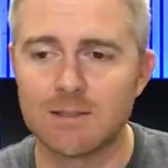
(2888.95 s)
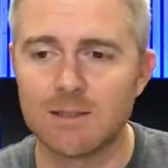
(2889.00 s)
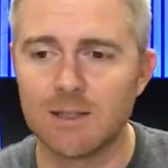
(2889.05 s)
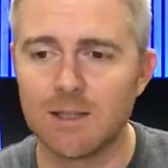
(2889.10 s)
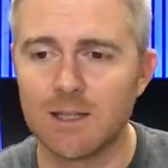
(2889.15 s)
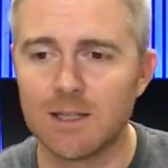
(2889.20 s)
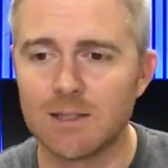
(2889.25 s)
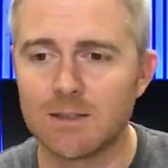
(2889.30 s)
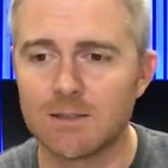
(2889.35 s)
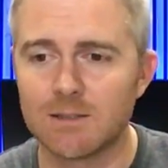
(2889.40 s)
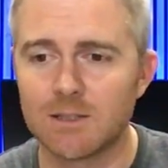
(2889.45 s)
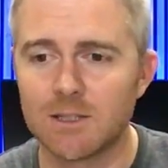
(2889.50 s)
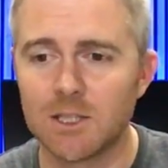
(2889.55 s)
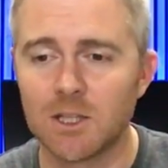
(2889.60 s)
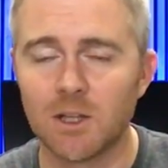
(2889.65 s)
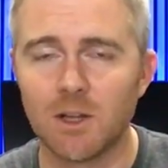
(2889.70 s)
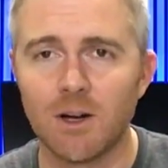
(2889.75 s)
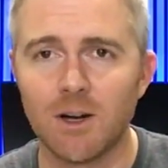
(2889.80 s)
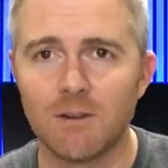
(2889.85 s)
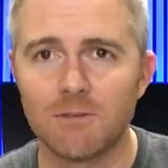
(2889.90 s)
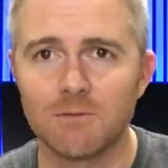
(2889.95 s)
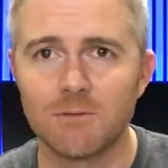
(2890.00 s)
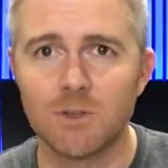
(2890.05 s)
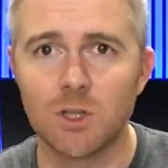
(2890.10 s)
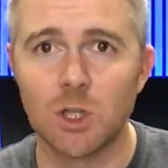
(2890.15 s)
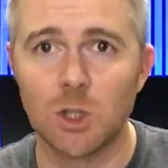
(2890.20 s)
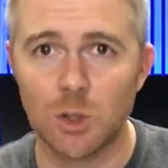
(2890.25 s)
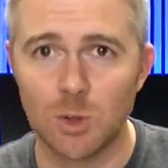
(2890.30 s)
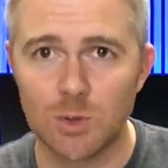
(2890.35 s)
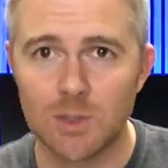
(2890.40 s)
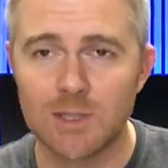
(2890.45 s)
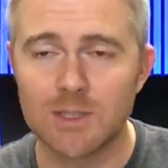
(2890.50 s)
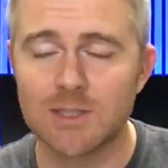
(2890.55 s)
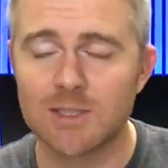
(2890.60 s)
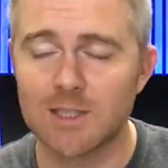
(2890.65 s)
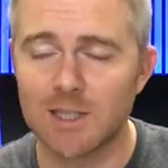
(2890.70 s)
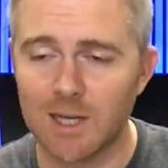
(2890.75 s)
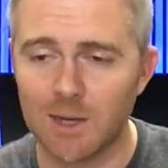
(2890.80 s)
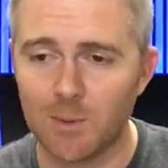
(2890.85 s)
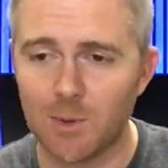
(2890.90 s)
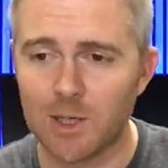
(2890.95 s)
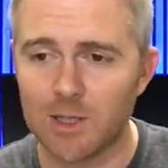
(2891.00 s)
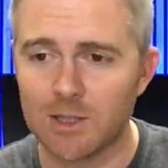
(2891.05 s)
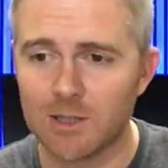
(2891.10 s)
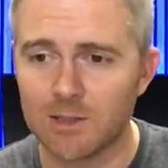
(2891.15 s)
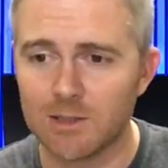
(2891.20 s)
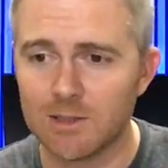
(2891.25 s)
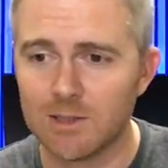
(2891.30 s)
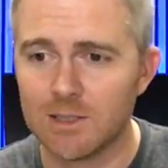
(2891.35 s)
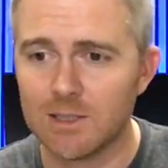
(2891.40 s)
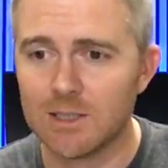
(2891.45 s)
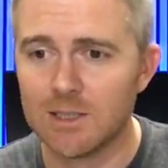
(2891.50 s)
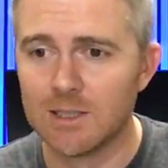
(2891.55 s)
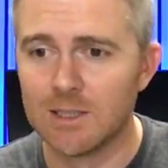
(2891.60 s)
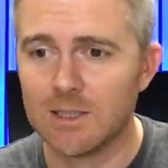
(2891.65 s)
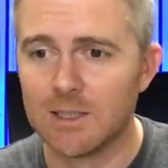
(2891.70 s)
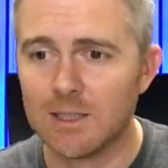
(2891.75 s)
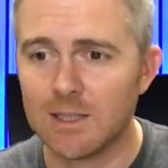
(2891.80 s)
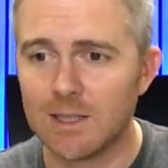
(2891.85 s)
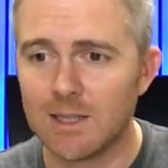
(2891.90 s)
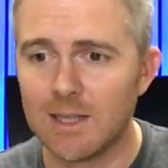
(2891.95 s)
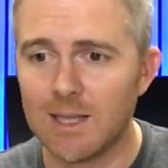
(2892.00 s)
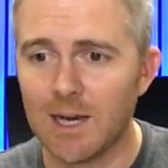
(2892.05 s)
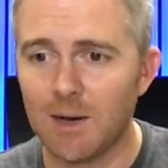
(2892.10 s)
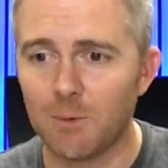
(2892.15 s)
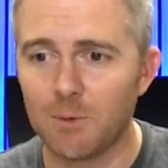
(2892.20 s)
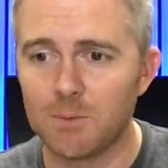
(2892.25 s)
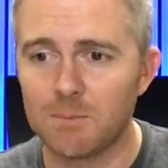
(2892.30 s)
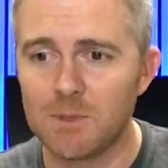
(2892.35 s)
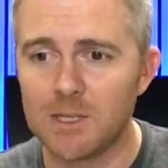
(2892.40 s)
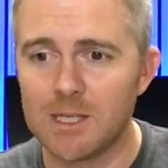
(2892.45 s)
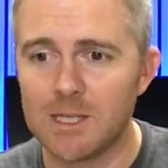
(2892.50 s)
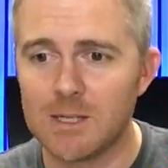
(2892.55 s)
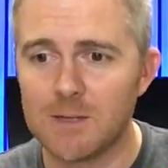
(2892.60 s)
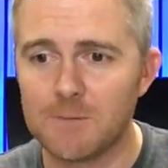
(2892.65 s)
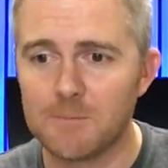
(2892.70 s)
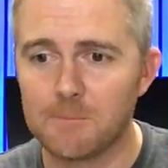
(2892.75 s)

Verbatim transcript: and kill off Luke Skywalker. That would be,